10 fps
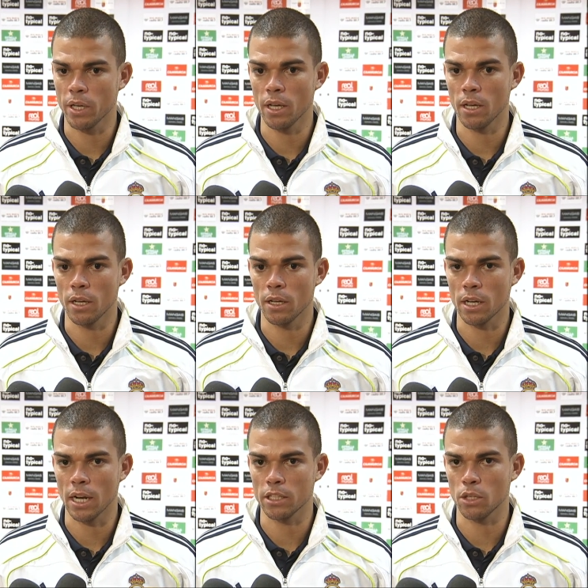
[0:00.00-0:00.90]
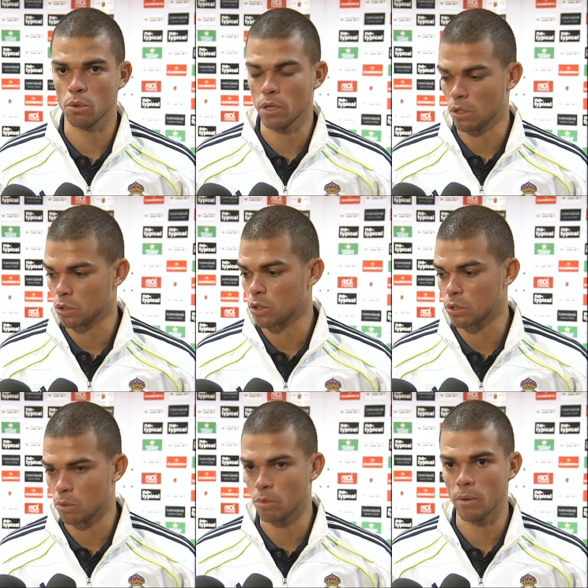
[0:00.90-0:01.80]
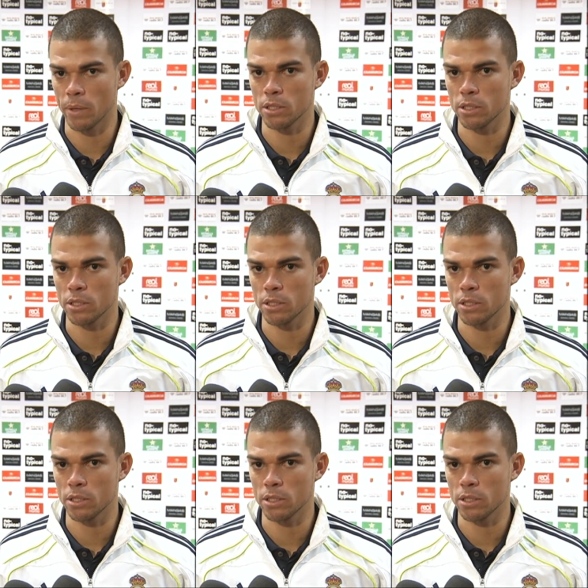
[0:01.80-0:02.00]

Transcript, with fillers: at the back. Our attitude was